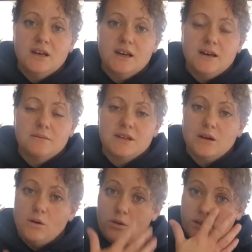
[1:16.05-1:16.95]
um, get
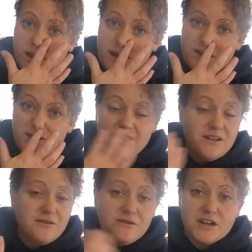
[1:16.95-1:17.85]
a hold of
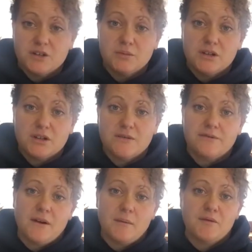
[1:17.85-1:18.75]
fresh milk
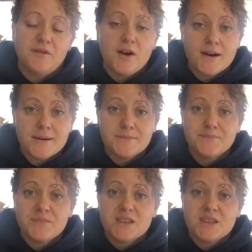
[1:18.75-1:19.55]
from a farm